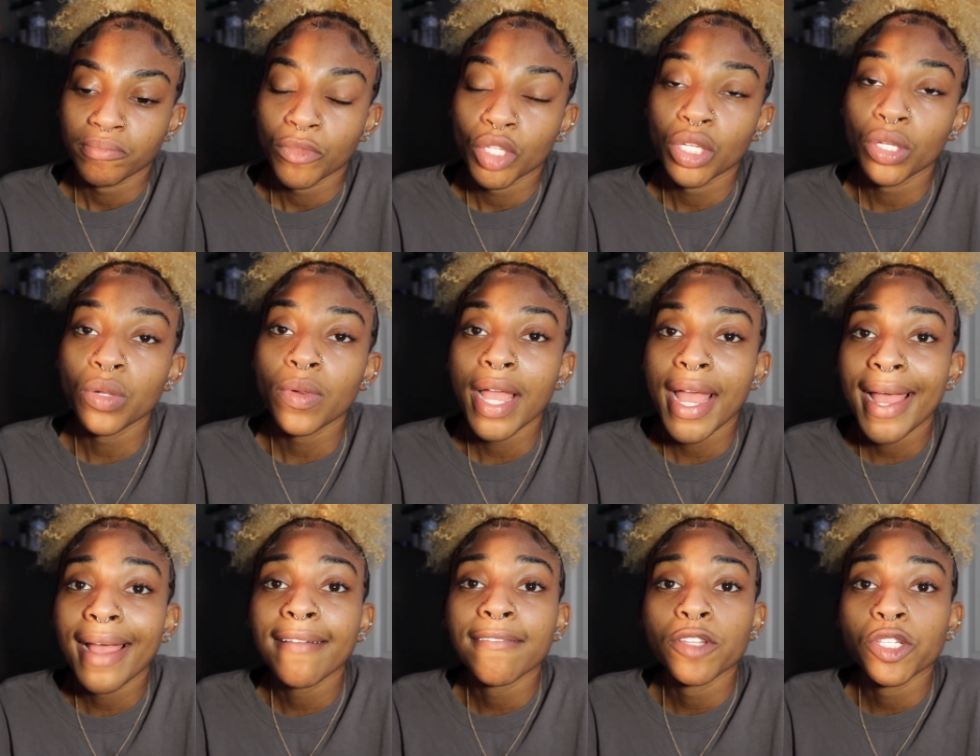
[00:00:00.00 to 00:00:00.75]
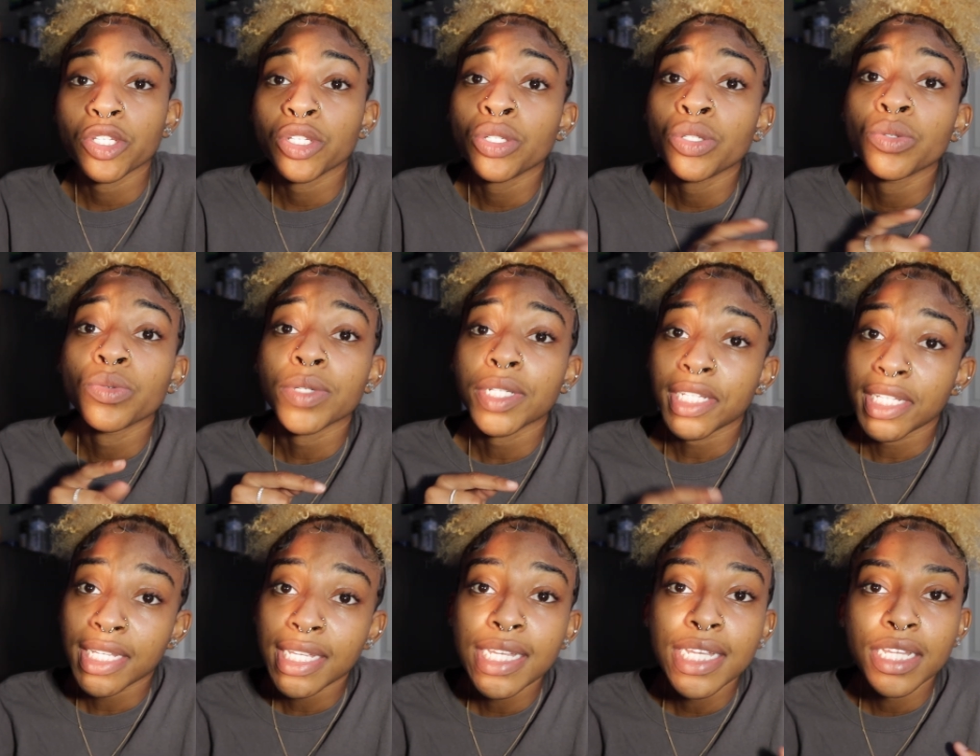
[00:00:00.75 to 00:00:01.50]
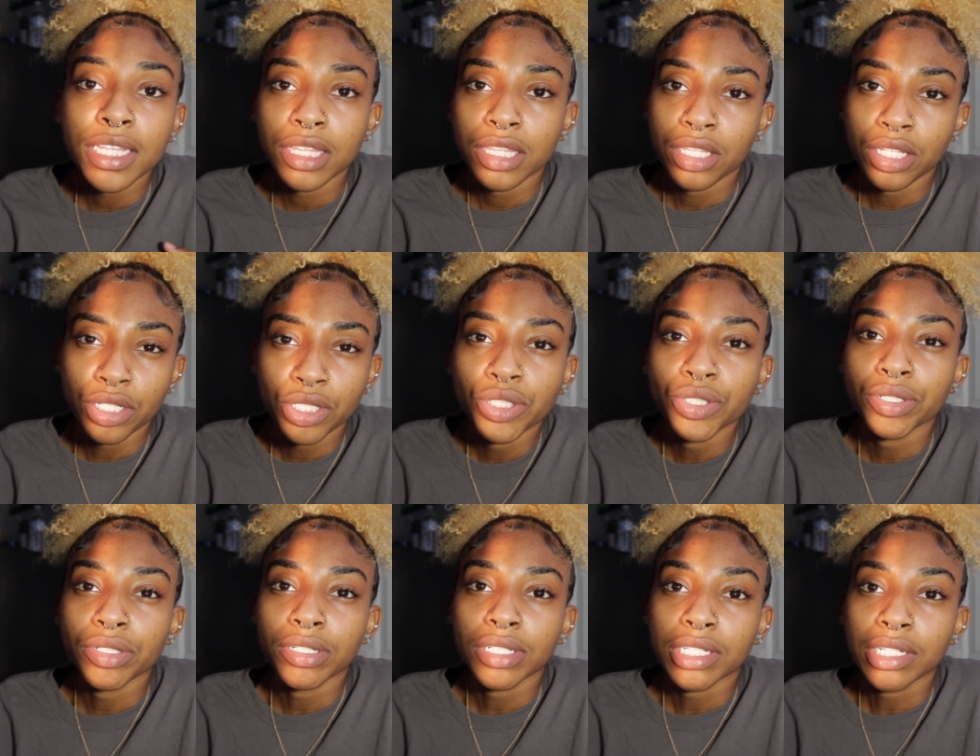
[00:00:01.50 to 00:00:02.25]
you have to eat the
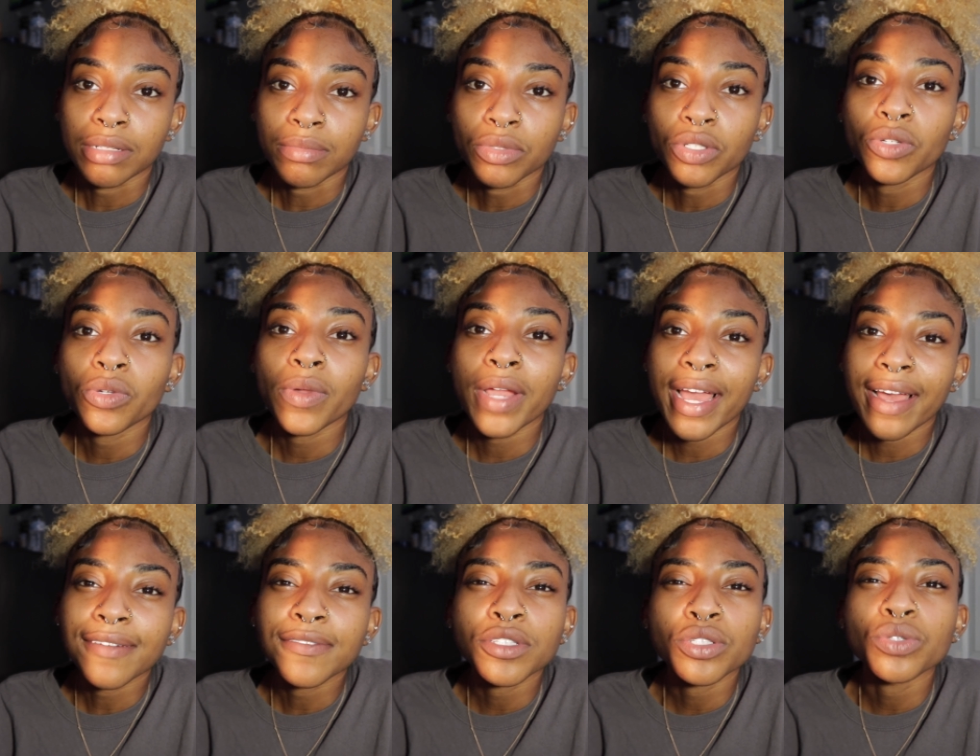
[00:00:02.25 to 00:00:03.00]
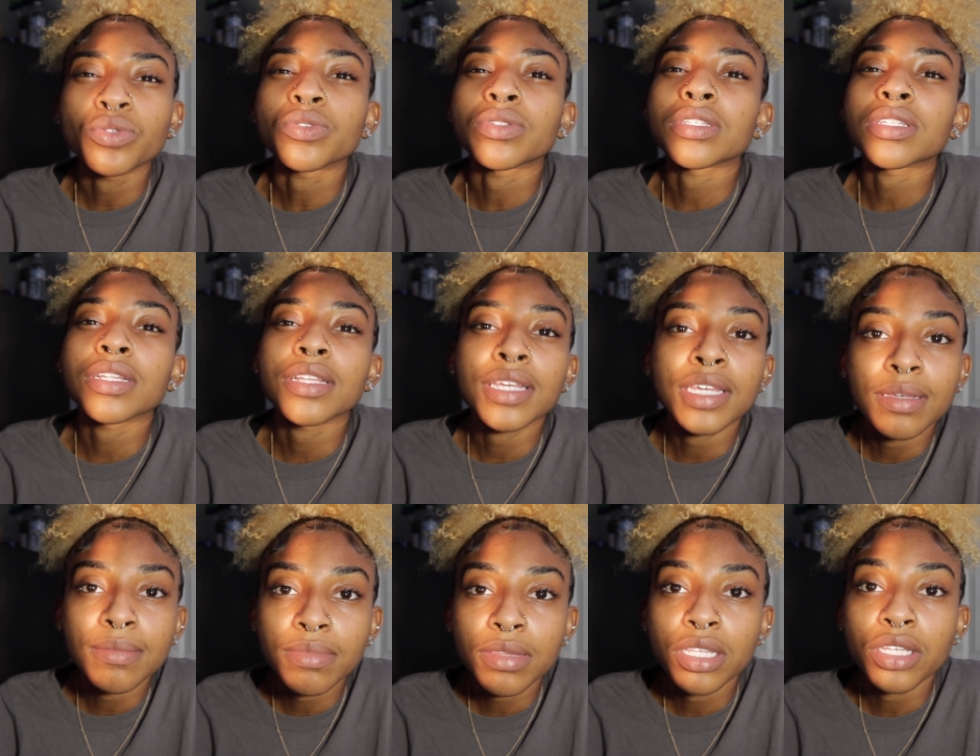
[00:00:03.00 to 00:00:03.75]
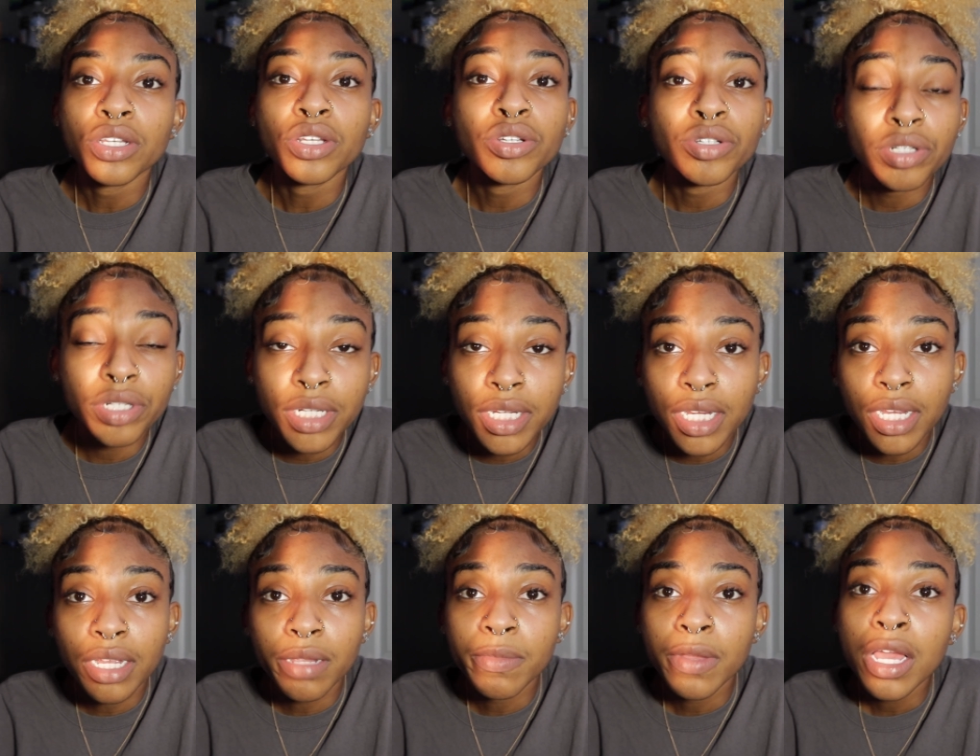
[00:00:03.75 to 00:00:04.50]
dream. You have to sleep the
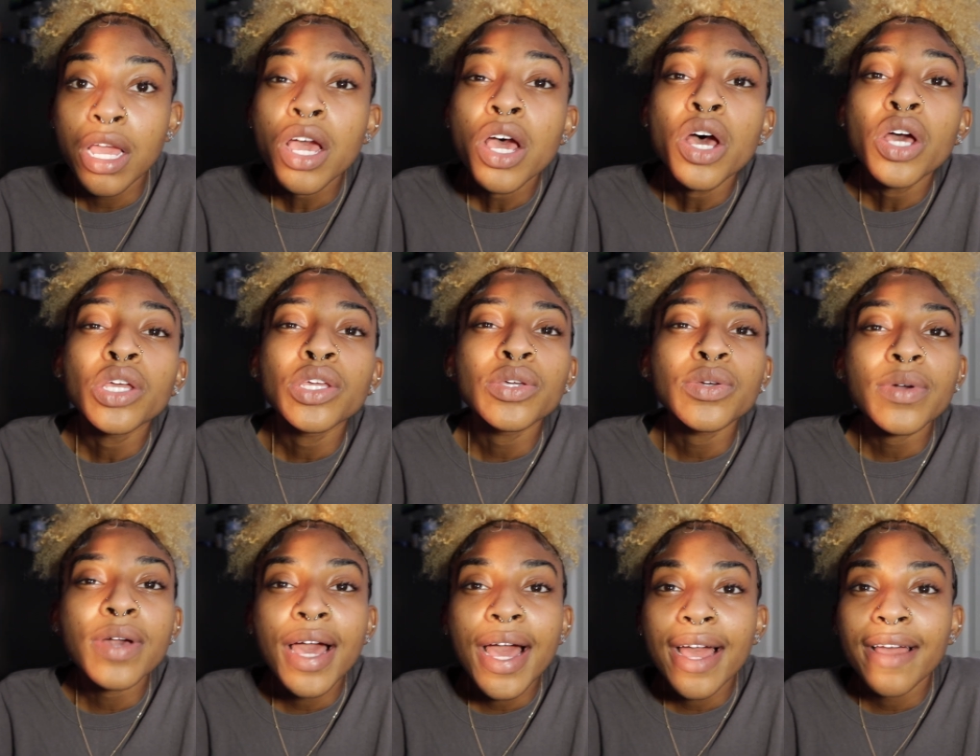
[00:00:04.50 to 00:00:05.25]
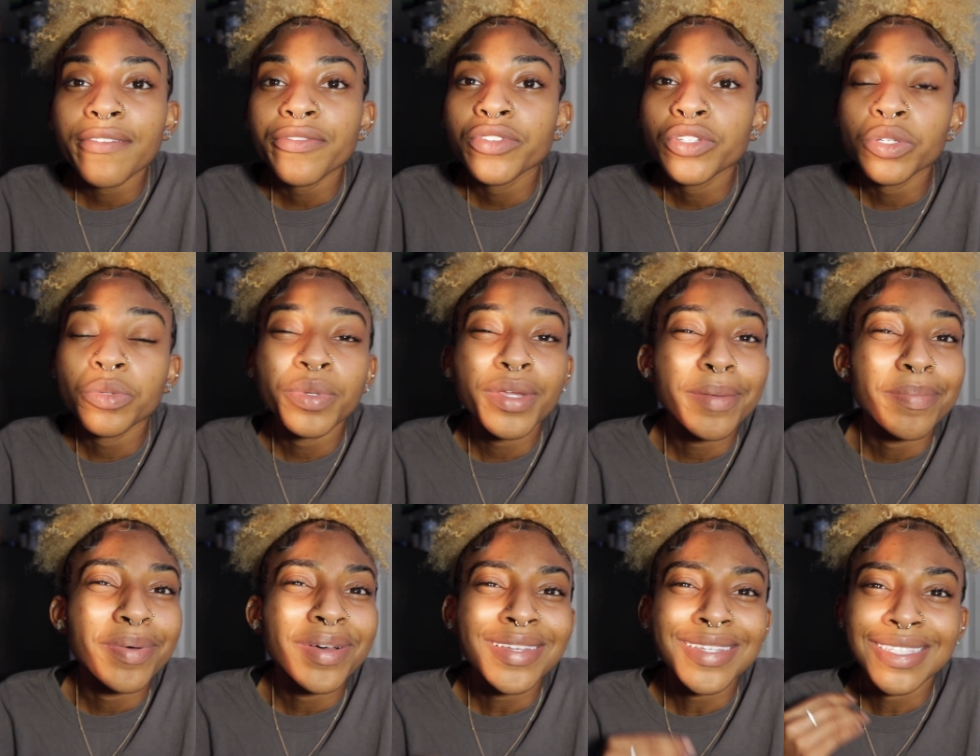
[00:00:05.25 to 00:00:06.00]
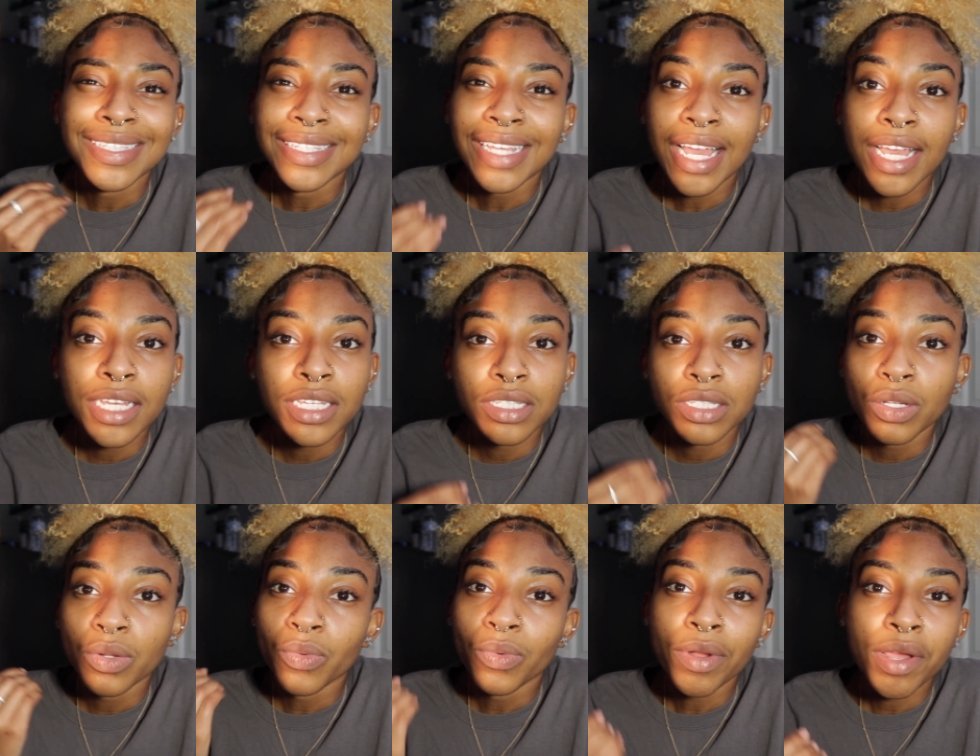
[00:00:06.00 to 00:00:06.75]
dream. You have to be
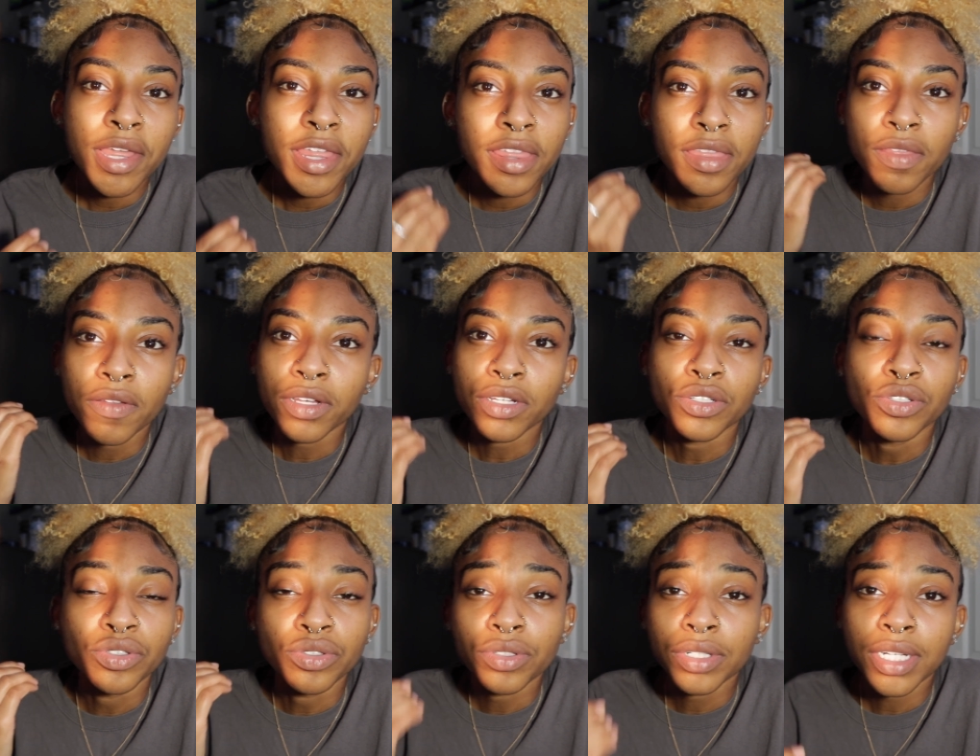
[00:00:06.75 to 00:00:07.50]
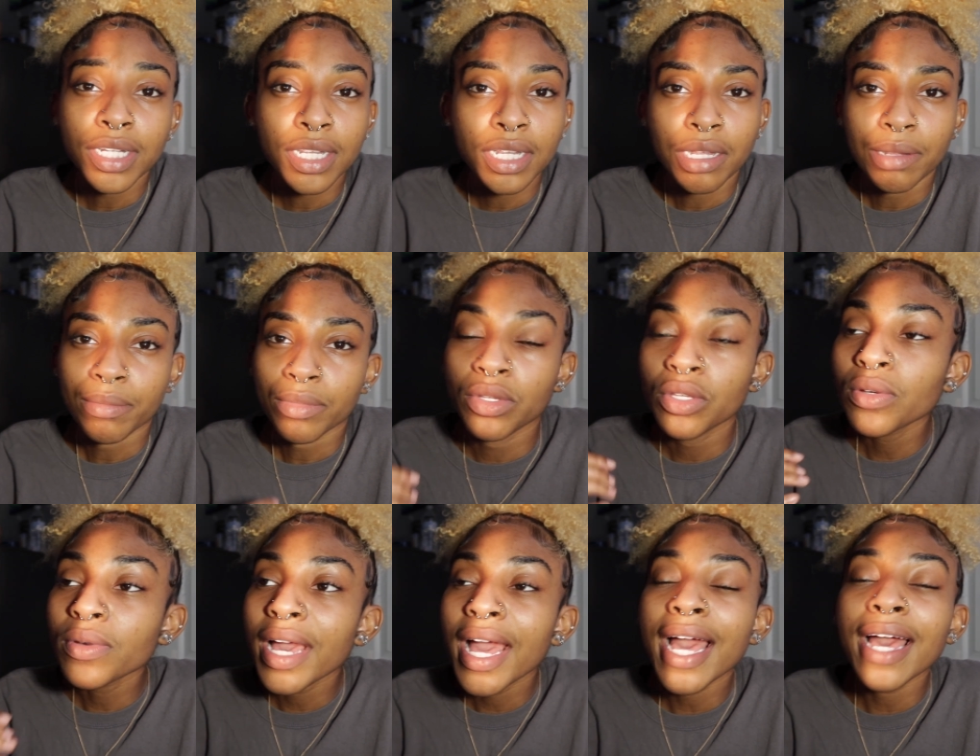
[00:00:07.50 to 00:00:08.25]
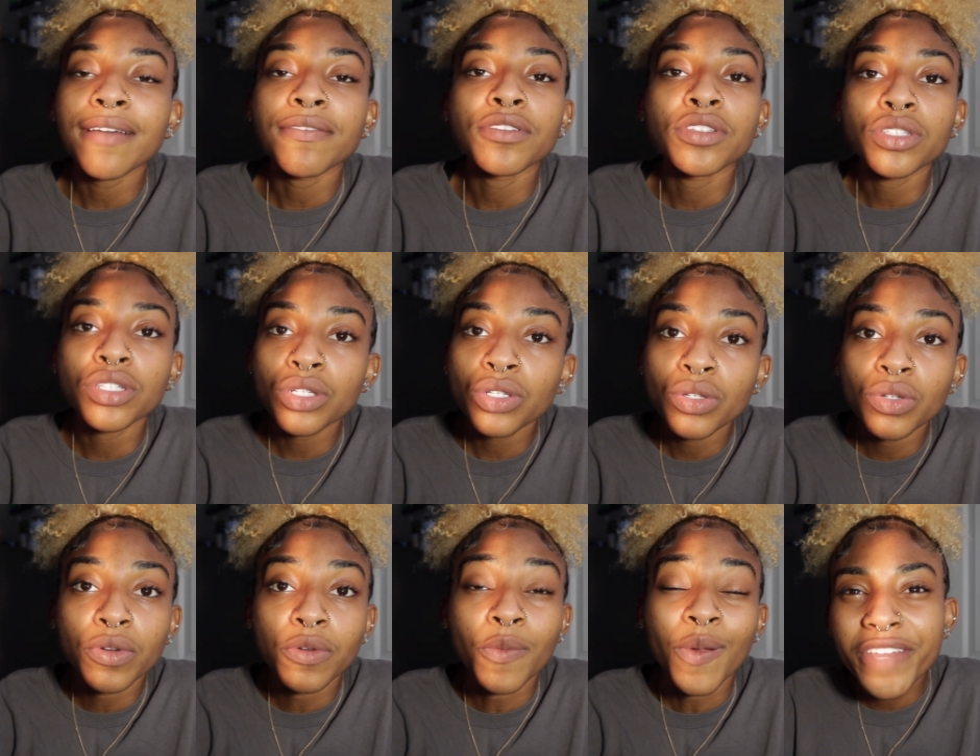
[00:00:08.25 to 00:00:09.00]
possessed with the dream. You have
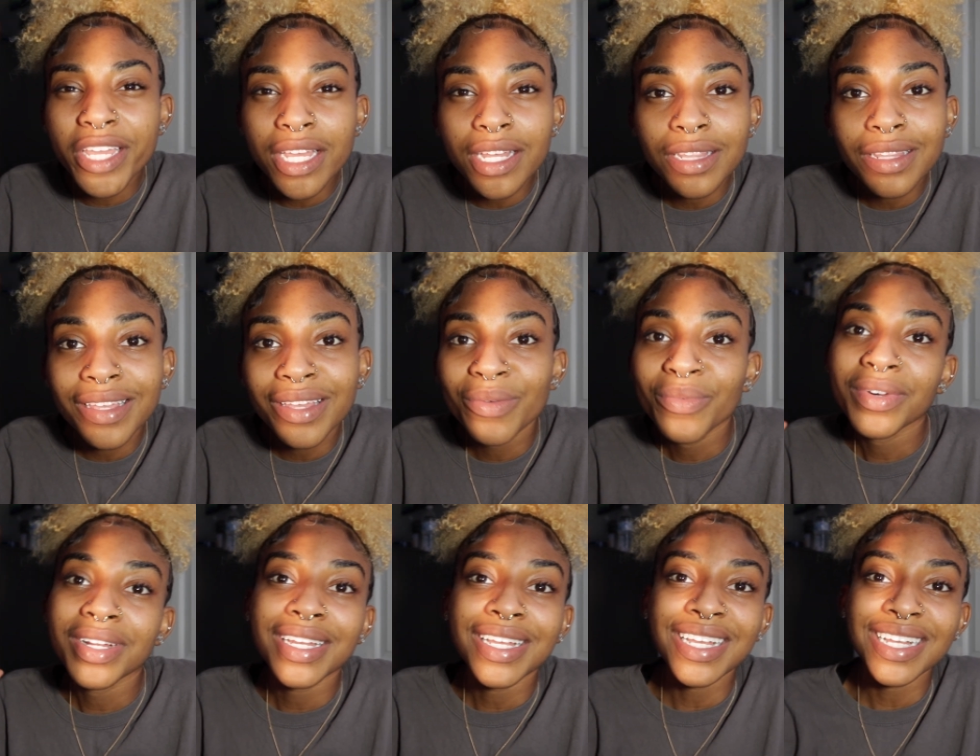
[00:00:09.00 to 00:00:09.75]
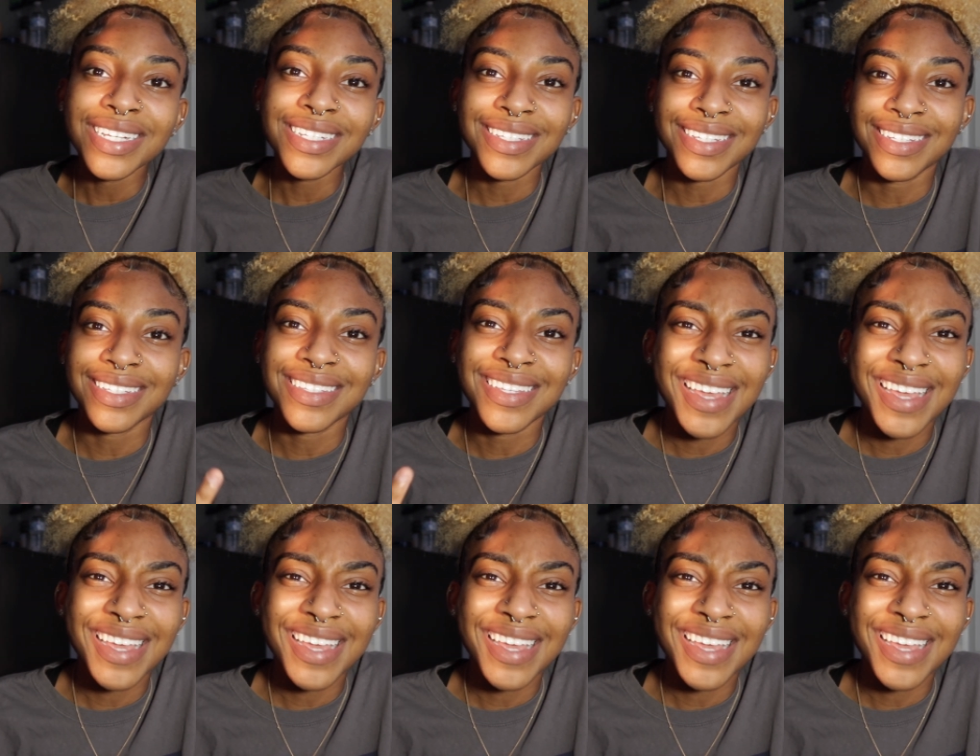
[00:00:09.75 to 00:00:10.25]
to feel it when it isn't